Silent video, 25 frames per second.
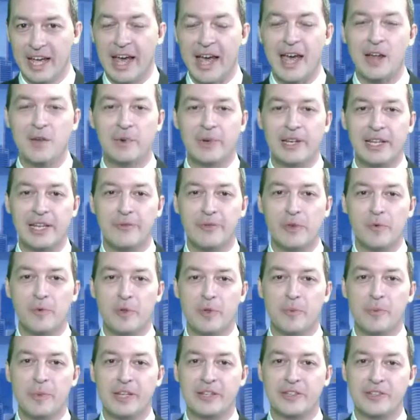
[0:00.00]
And we leave you
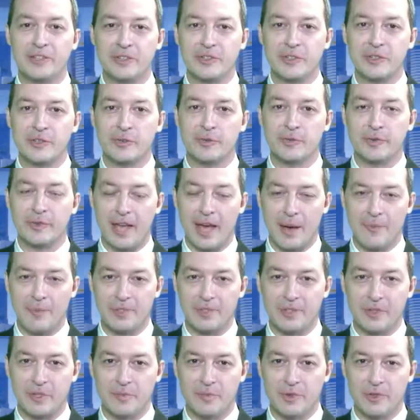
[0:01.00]
with pictures of
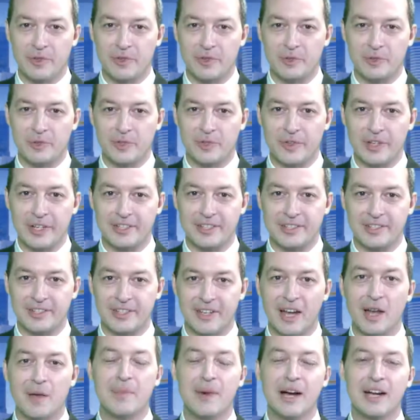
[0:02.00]
CapitaCommercial Trust.
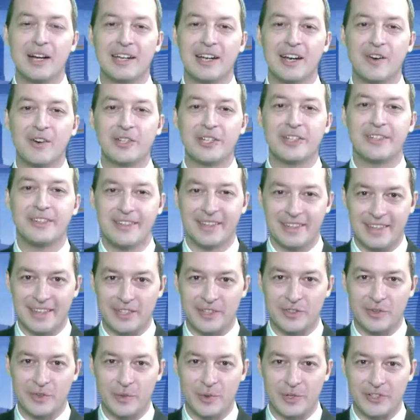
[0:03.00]
I'm Mark Laudi.
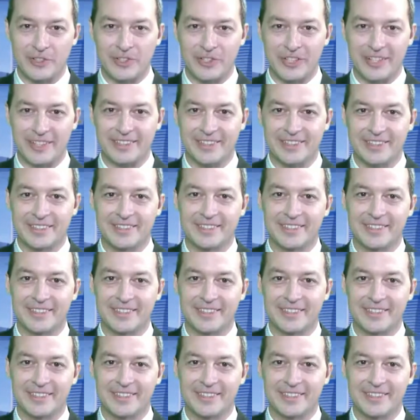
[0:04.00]
Thanks for watching.